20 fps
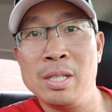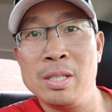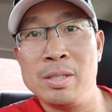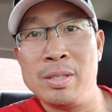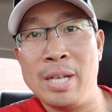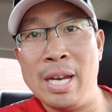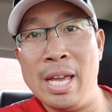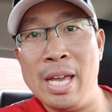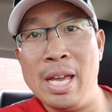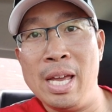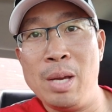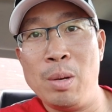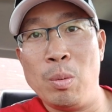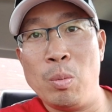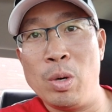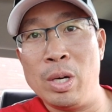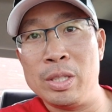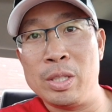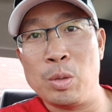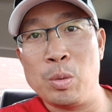Today,
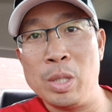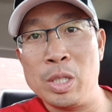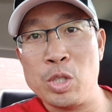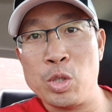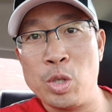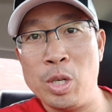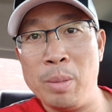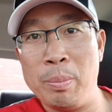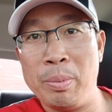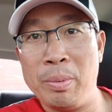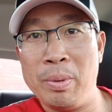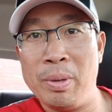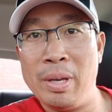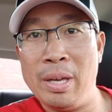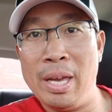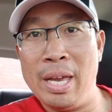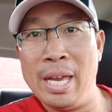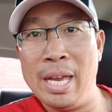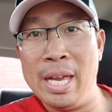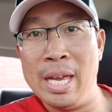we're at the Quick Trip,
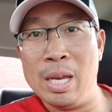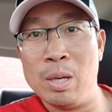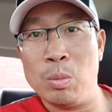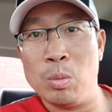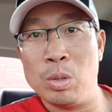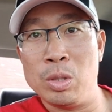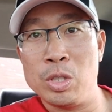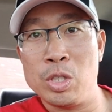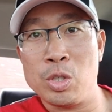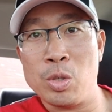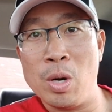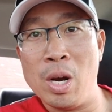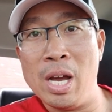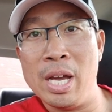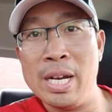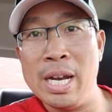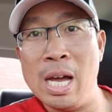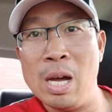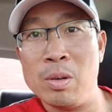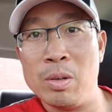and we're
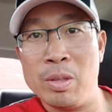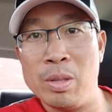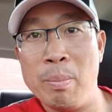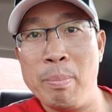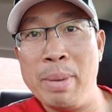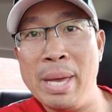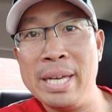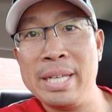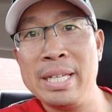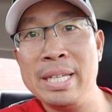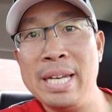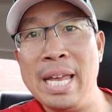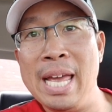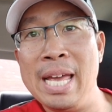trying out the bacon,